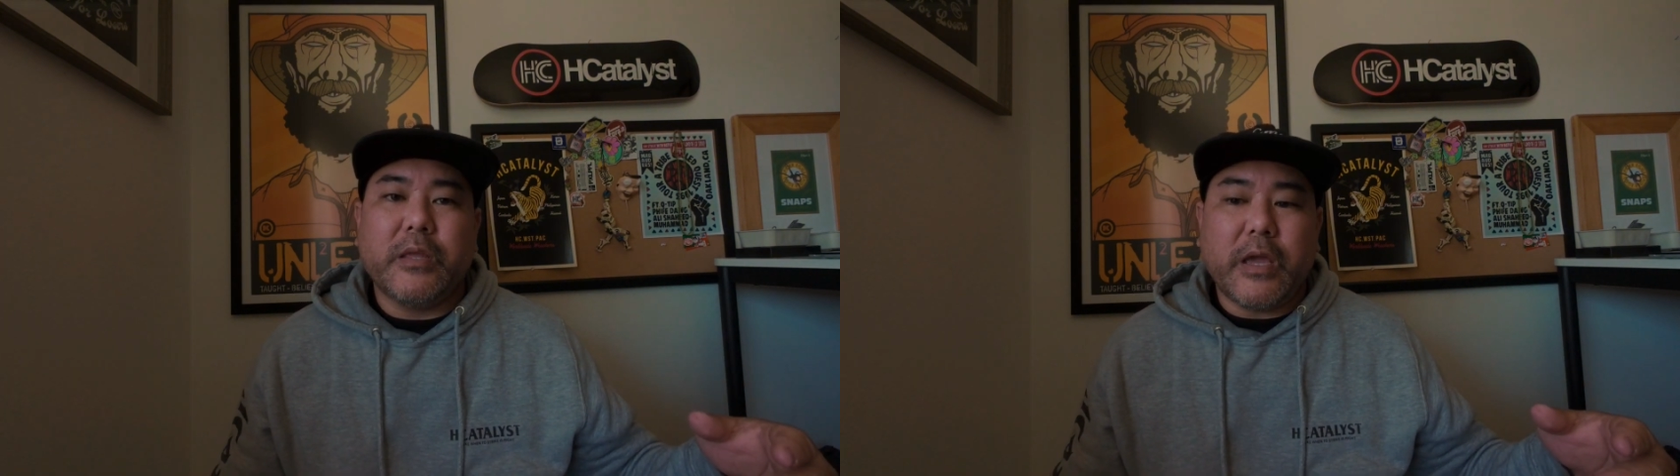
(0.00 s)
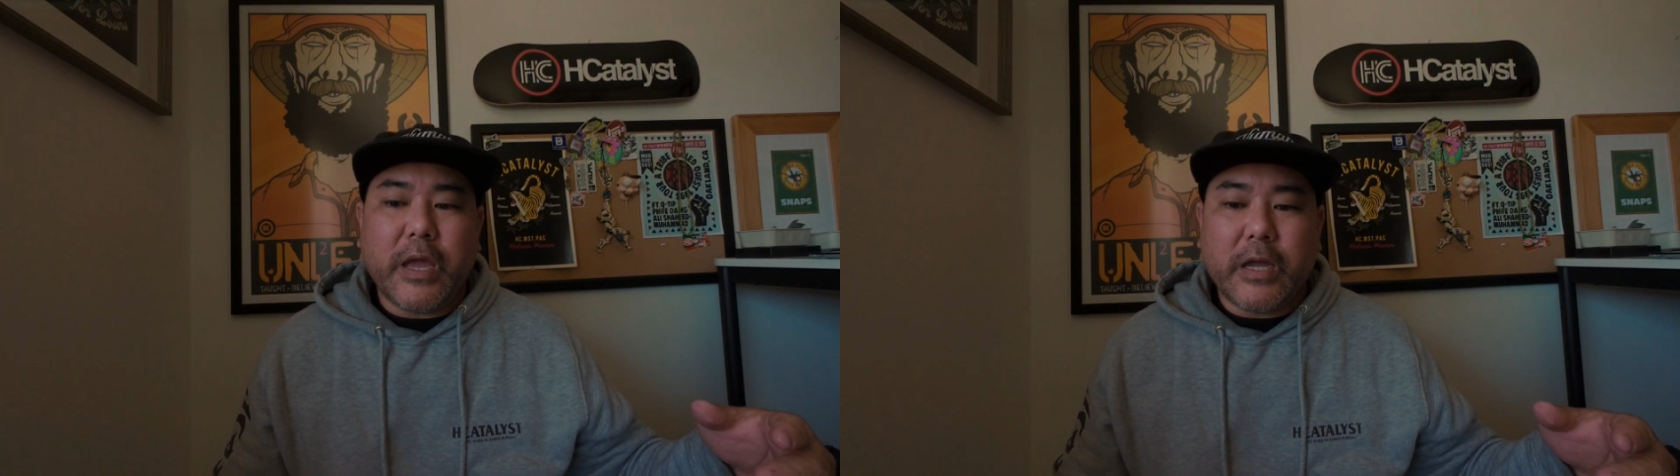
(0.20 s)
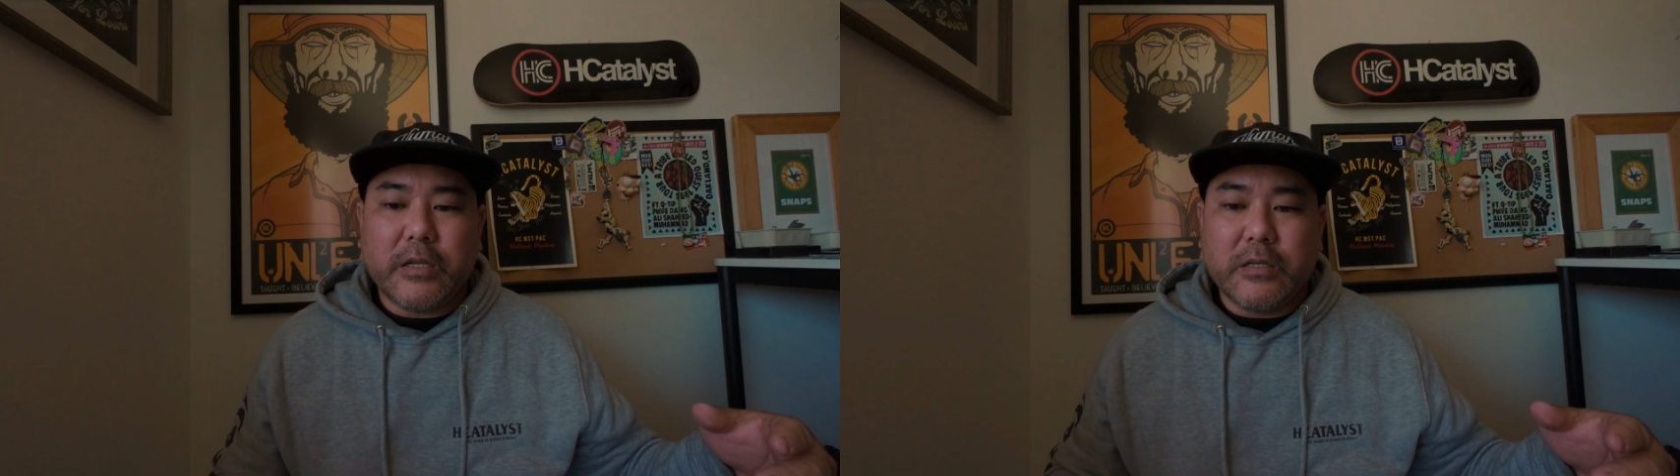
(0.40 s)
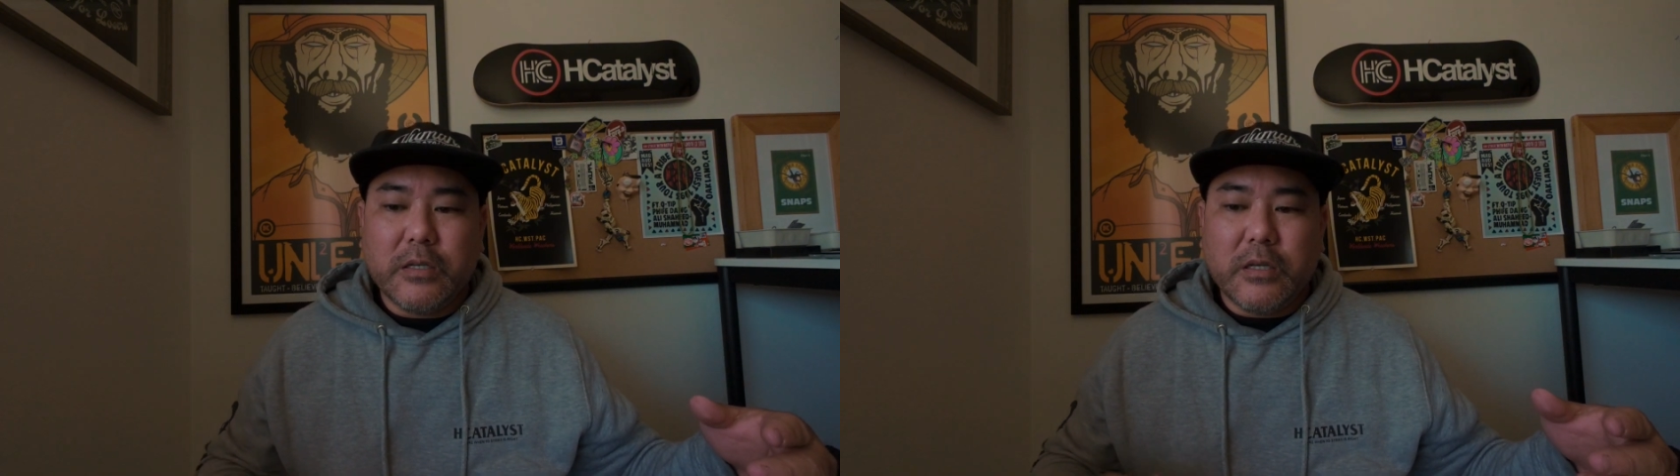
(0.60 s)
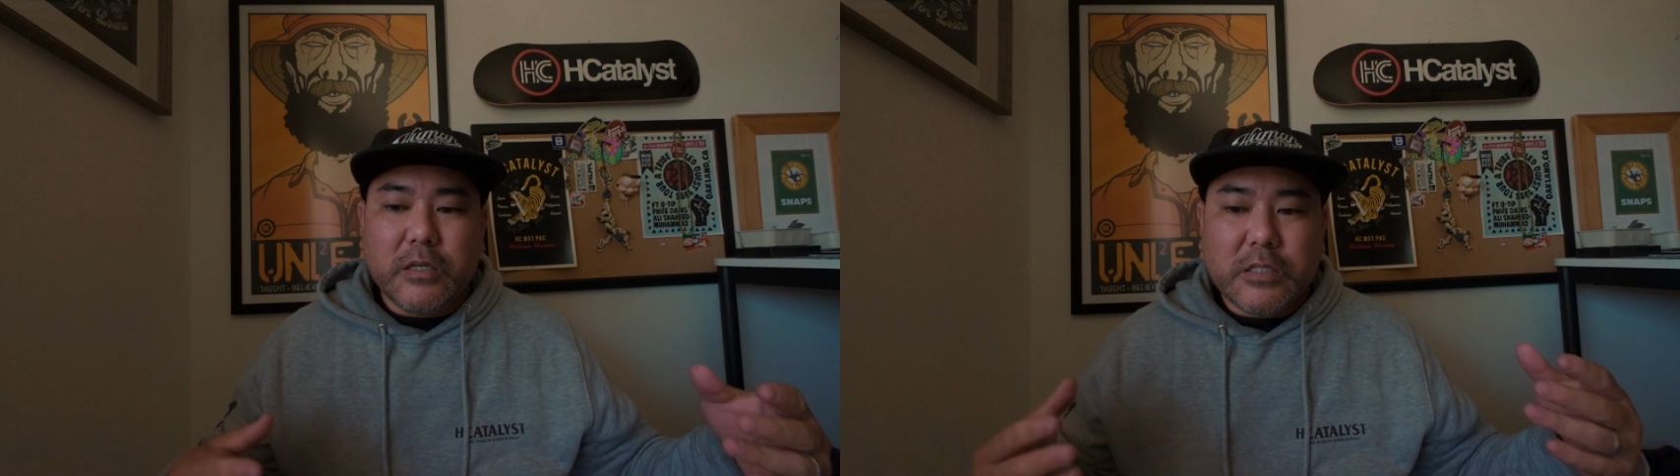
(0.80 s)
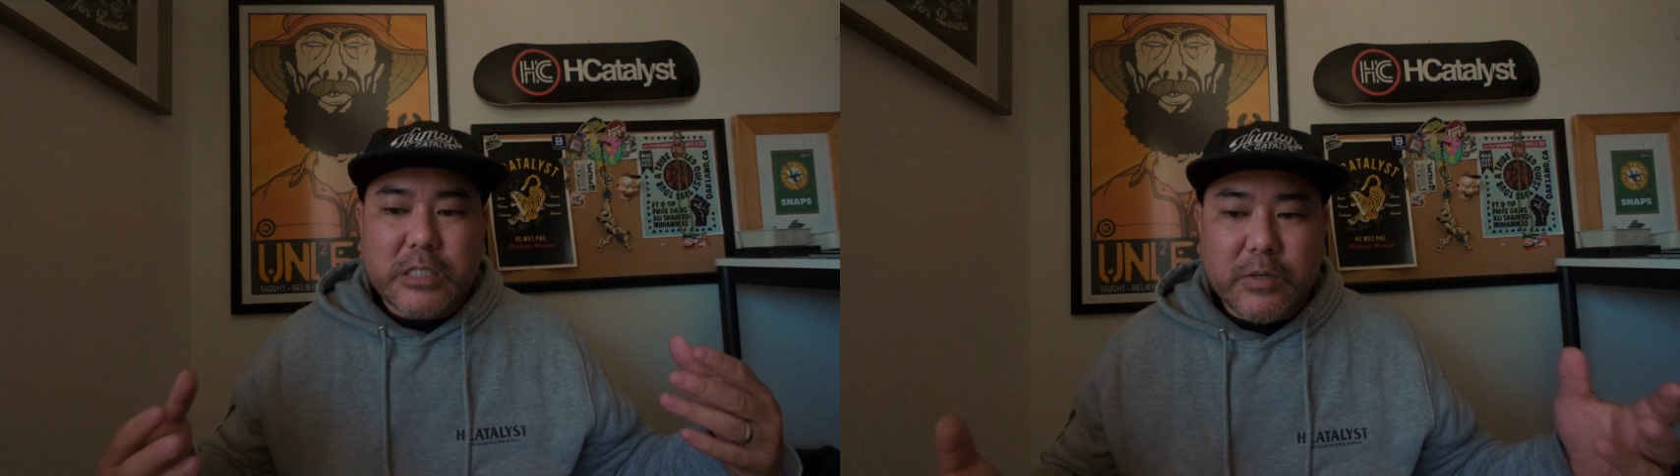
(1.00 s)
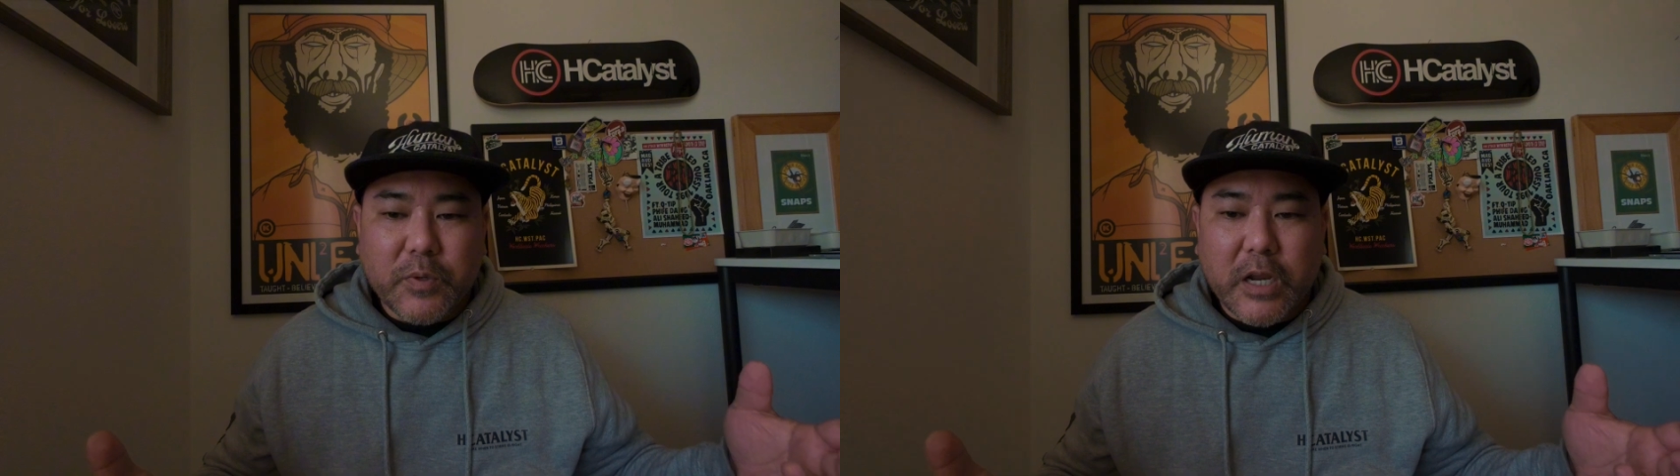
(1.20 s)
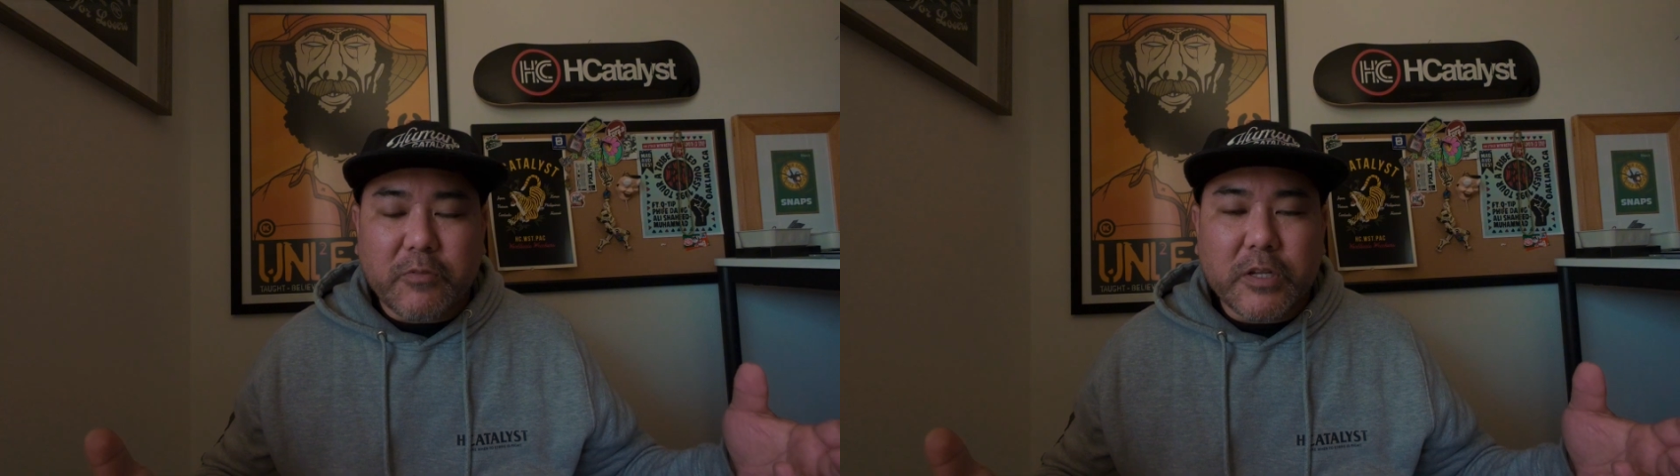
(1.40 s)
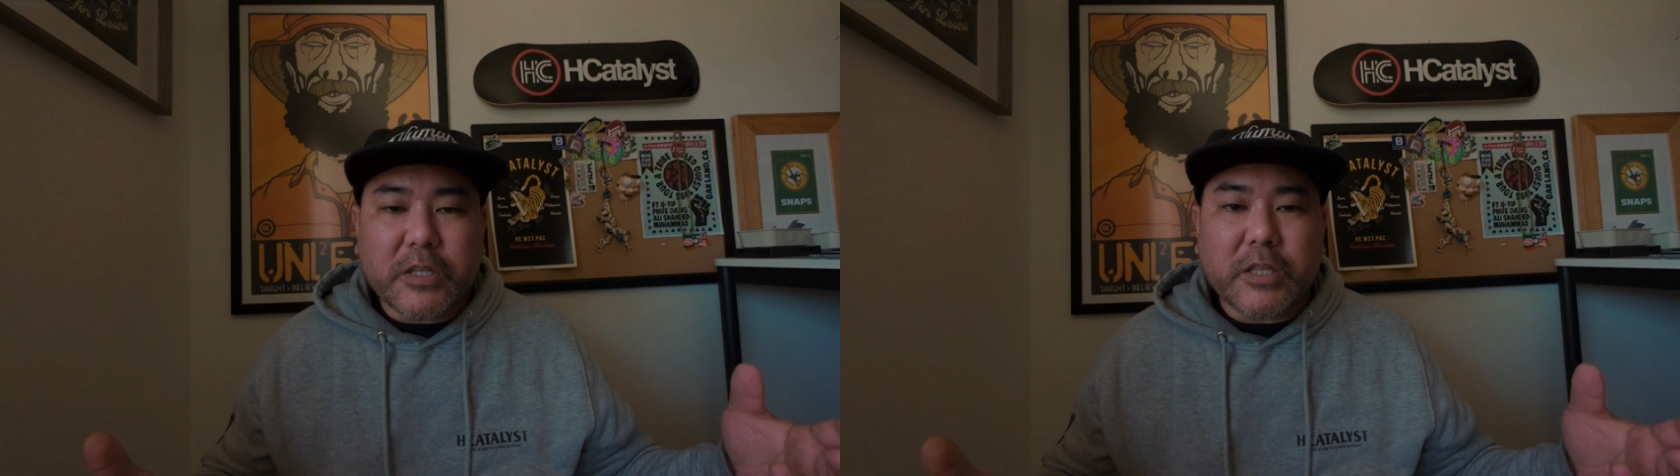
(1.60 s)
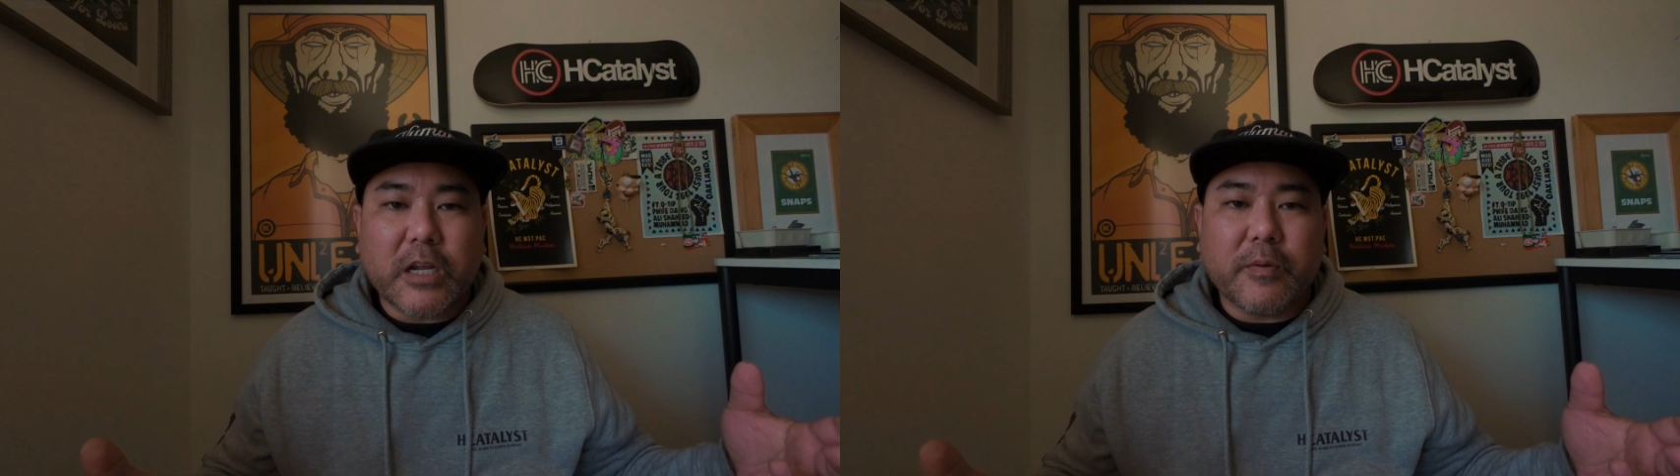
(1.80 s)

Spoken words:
and see what I really thought